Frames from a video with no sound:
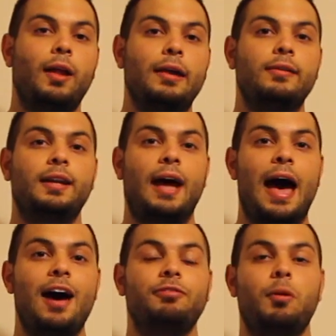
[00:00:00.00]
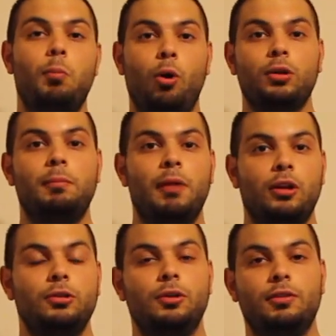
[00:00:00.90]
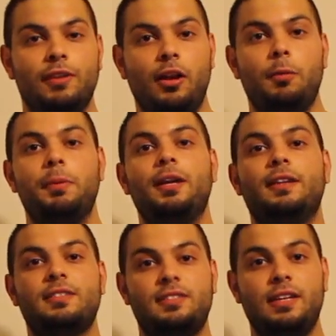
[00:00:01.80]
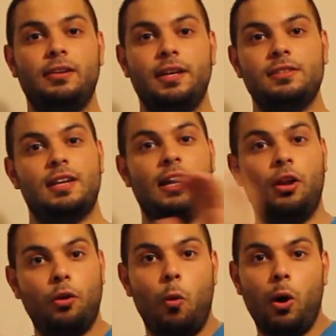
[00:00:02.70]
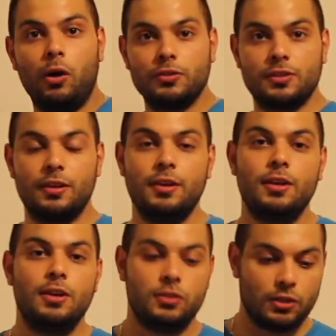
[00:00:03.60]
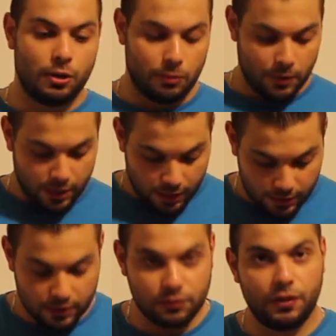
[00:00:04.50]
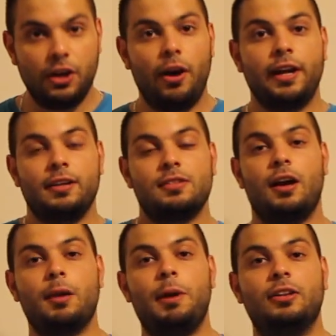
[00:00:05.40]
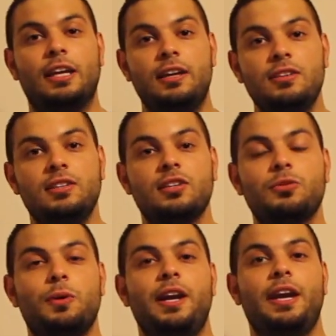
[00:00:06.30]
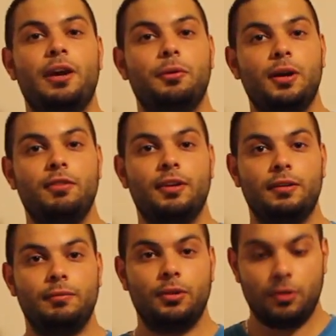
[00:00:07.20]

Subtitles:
likely to have mold and mildew develop in the ceilings and on the walls. So, in this video I'm going to talk about the easiest way to get rid of it,